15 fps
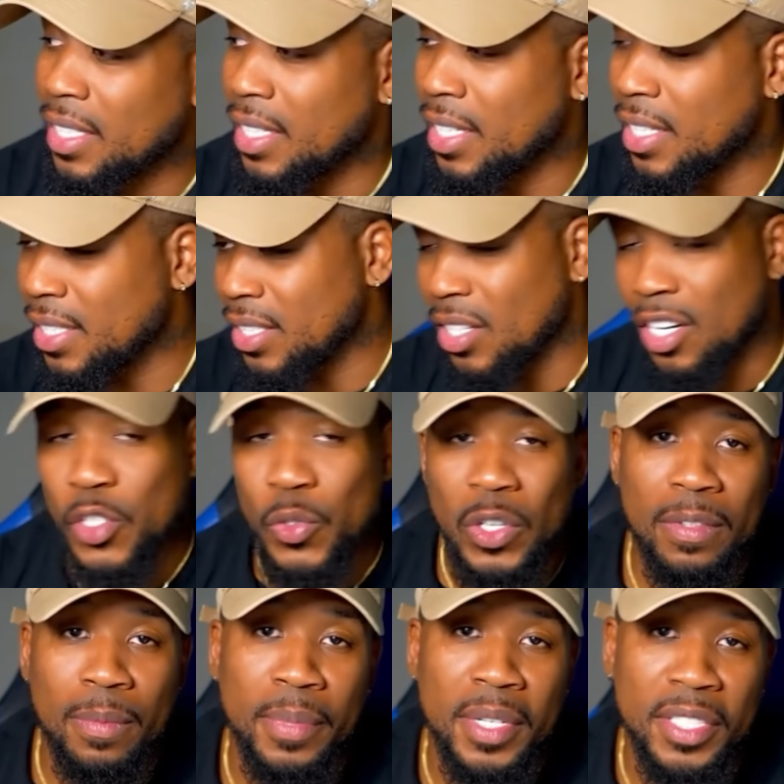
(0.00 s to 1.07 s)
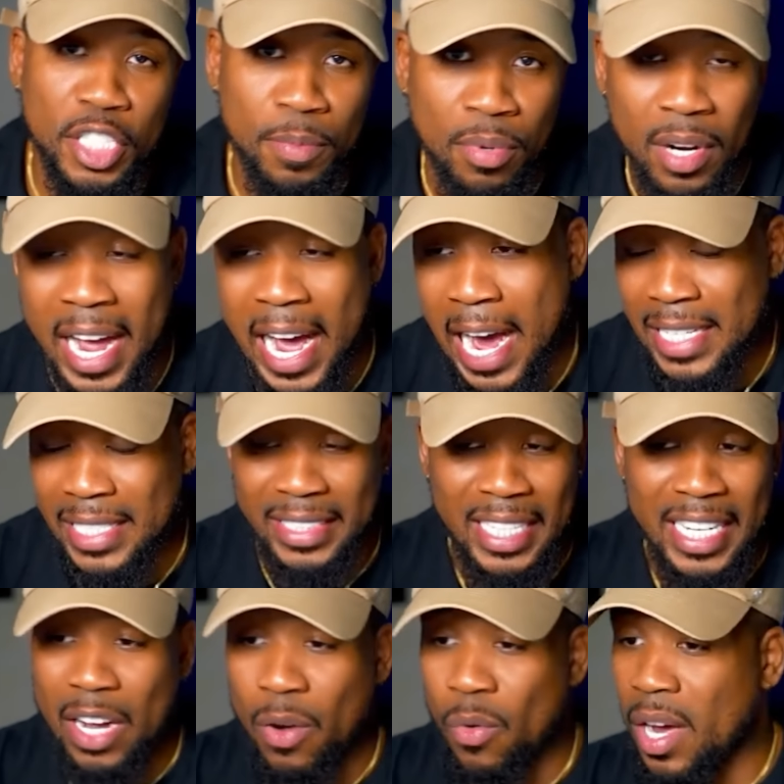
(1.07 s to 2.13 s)
100 yards away from bitches, bro. I
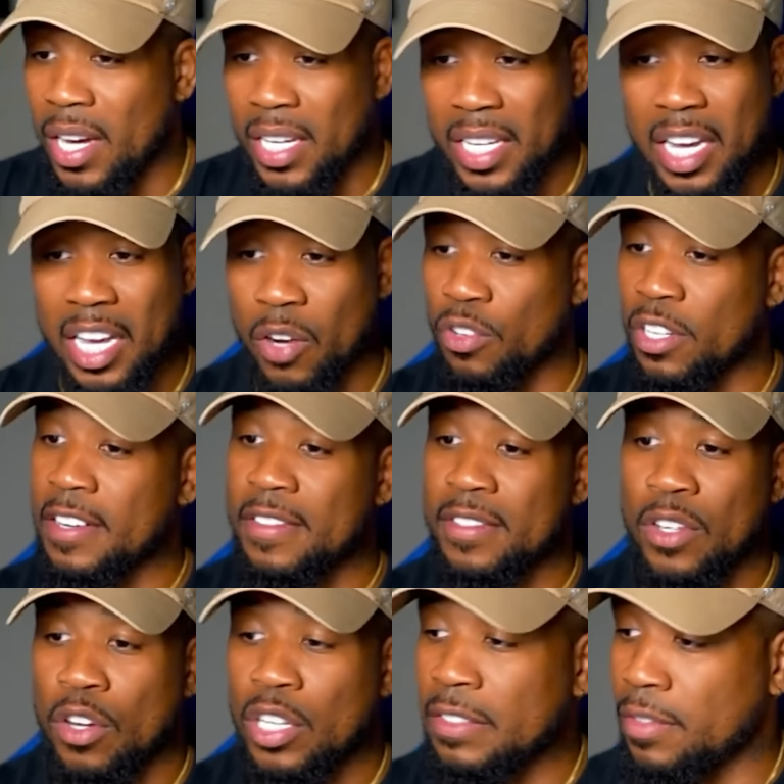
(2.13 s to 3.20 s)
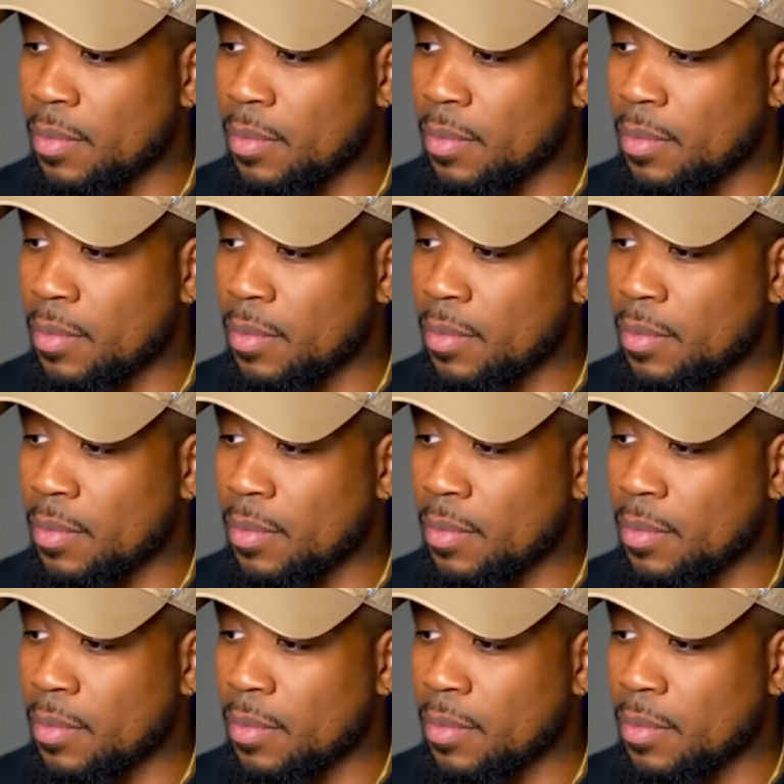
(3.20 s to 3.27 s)
understand why Keanu Reeves don't